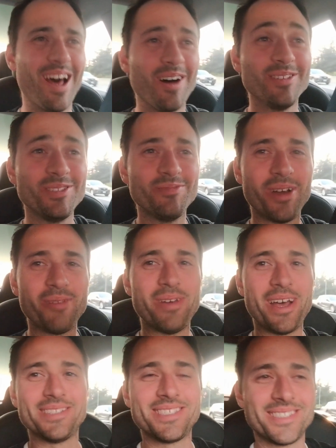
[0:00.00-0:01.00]
I'll do my
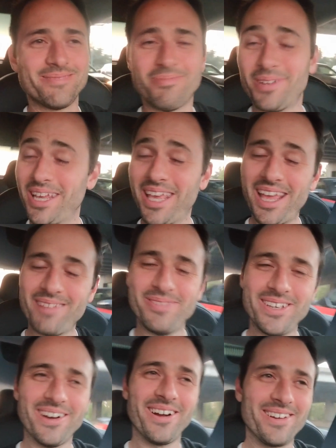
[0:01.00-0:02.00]
best, but it can
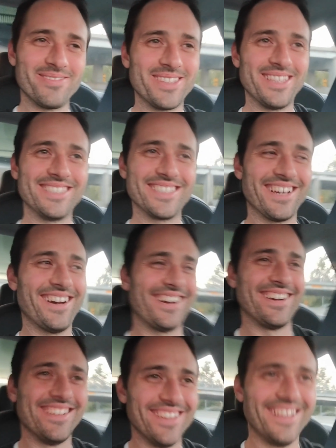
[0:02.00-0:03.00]
be hard with this
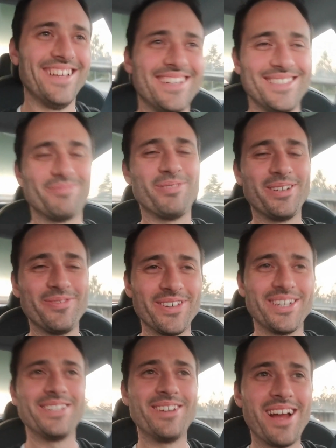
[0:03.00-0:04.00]
car. It's pretty
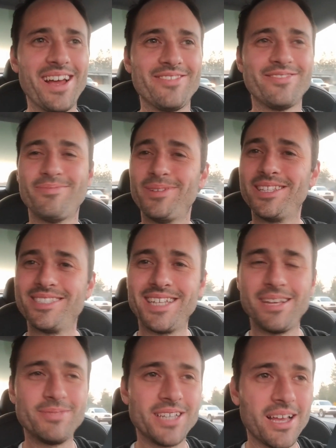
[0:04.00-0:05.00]
fun to drive. At the
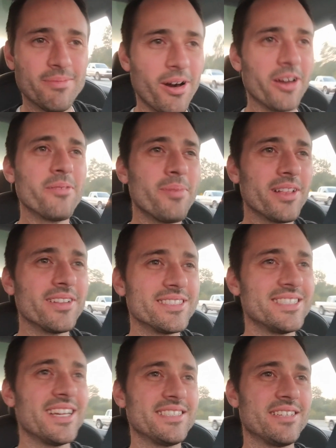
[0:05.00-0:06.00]
same time,
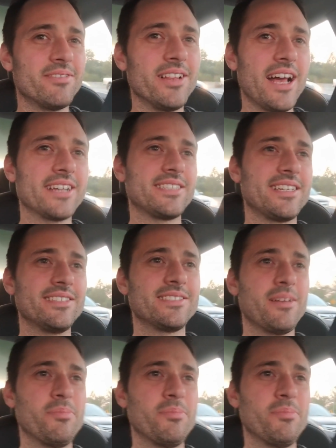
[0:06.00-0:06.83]
Autopilot's nice and relaxing, so I